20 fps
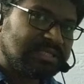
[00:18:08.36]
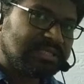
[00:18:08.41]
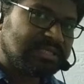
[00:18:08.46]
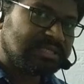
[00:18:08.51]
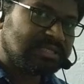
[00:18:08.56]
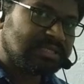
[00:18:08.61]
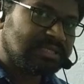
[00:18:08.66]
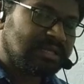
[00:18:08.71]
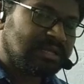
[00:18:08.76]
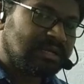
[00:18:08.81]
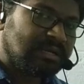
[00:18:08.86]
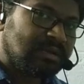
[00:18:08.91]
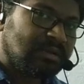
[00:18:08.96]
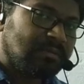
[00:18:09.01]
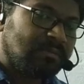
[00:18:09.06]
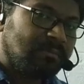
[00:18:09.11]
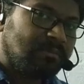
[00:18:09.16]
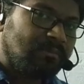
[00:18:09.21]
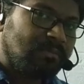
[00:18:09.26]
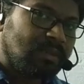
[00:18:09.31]
is
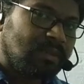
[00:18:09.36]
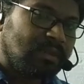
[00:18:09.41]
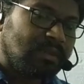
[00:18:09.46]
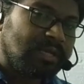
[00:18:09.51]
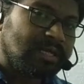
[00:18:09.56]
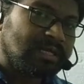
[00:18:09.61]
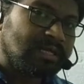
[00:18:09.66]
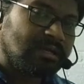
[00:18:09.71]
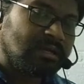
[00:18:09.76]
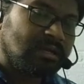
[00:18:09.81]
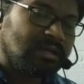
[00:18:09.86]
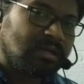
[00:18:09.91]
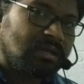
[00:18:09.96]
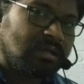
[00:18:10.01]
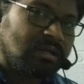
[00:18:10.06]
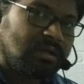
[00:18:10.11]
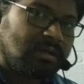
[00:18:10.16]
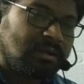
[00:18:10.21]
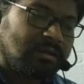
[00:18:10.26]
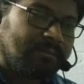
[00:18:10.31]
that
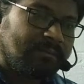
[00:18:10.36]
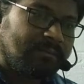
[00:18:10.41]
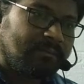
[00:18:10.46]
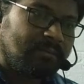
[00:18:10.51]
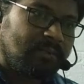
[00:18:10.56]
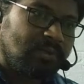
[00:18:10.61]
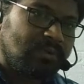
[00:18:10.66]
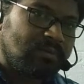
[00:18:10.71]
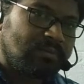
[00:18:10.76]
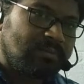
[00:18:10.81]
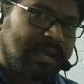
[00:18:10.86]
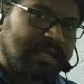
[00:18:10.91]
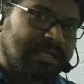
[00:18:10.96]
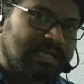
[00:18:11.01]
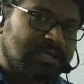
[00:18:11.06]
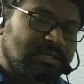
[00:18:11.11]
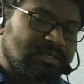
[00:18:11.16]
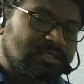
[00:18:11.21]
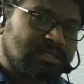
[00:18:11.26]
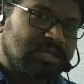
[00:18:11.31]
both
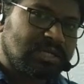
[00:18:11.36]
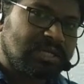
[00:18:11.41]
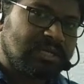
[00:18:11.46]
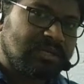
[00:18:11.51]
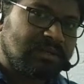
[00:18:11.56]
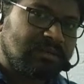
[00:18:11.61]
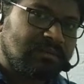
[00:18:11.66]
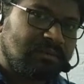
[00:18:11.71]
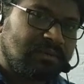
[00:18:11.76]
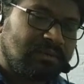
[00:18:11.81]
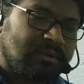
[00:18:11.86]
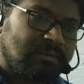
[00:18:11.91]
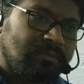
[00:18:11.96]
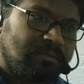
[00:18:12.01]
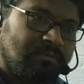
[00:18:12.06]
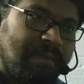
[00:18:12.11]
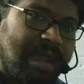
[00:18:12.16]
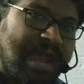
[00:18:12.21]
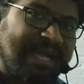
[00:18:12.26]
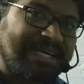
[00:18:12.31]

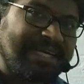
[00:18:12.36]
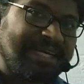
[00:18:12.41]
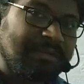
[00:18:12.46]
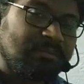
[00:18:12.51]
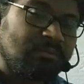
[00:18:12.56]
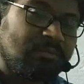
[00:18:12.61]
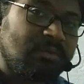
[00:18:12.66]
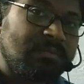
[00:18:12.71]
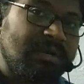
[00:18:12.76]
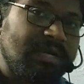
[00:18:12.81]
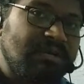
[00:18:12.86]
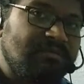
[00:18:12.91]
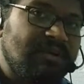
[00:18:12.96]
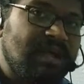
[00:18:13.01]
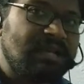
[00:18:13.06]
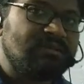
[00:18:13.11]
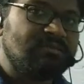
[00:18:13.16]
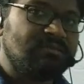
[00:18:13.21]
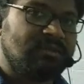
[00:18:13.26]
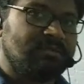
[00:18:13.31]
magnetic moment
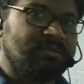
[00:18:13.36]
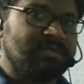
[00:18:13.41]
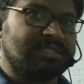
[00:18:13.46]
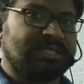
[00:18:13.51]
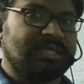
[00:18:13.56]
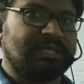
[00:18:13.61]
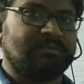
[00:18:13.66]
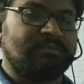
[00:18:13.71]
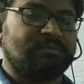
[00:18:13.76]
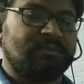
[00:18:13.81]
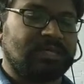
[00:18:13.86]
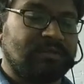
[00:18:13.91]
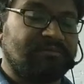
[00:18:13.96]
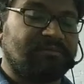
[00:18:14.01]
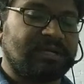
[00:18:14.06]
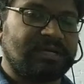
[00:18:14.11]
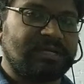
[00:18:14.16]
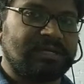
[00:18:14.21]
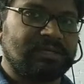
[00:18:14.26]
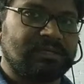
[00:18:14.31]
value will be same,
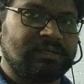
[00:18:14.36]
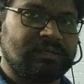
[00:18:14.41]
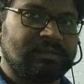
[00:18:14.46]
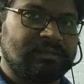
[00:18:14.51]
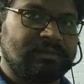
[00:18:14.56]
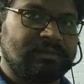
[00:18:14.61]
different.